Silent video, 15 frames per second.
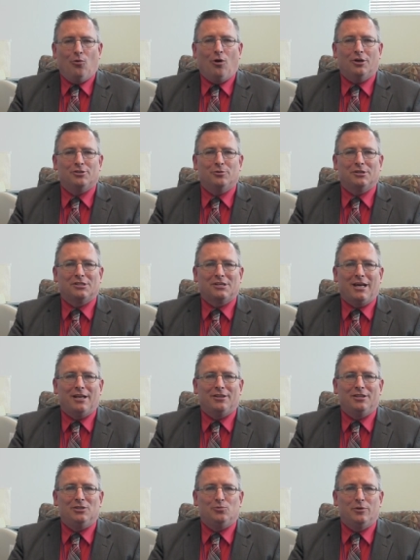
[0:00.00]
We're also
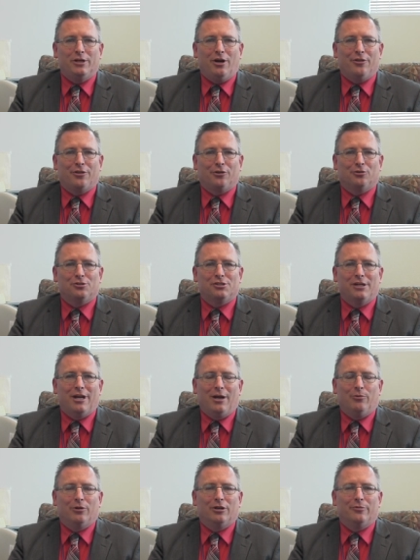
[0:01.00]
excited this week on Thursday
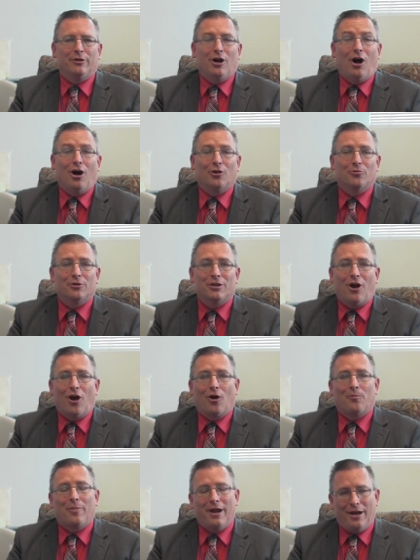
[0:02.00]
night, we're going to be honoring
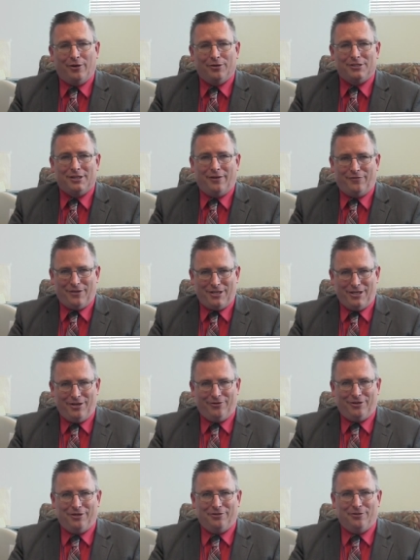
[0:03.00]
our Parent of the
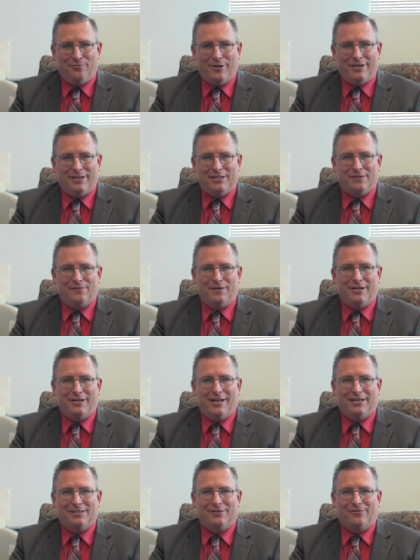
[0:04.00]
Year here at Mendez,
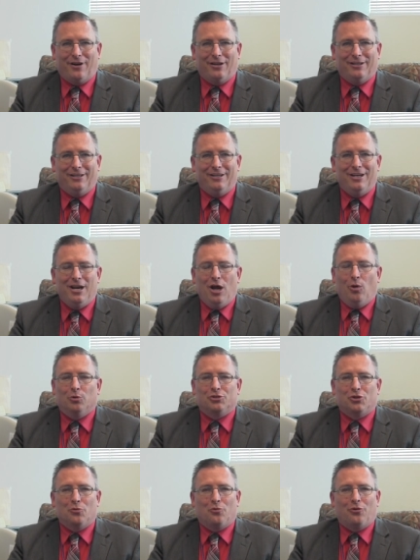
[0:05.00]
VNA Zavala. We're
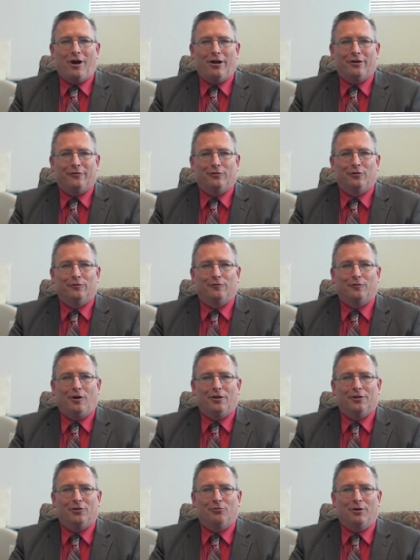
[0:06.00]
so proud of her for
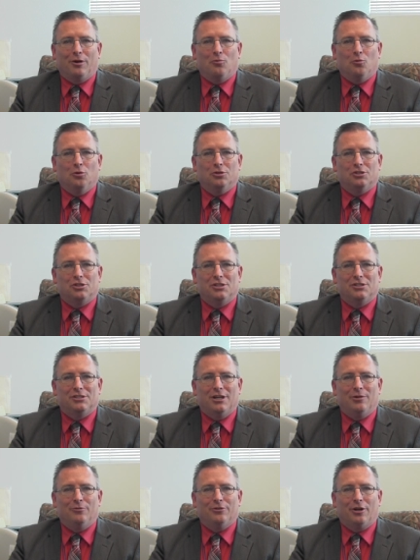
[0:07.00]
all the great work she's
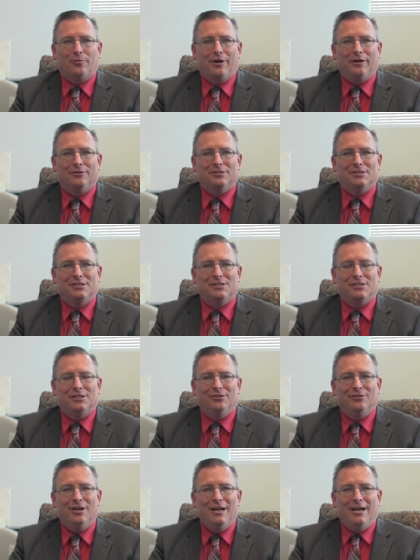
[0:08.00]
done with our parents this
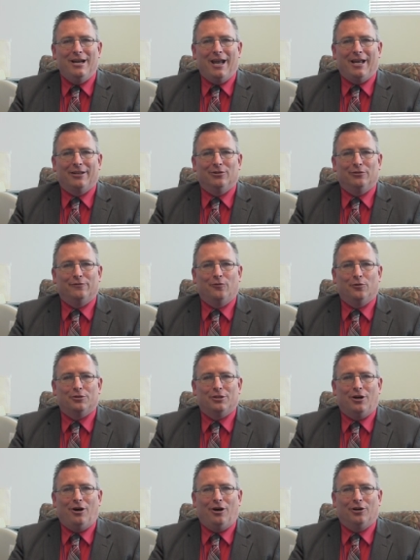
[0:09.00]
year and look forward
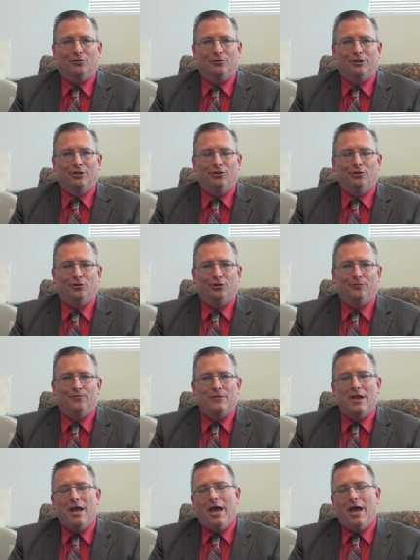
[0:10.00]
to honoring her.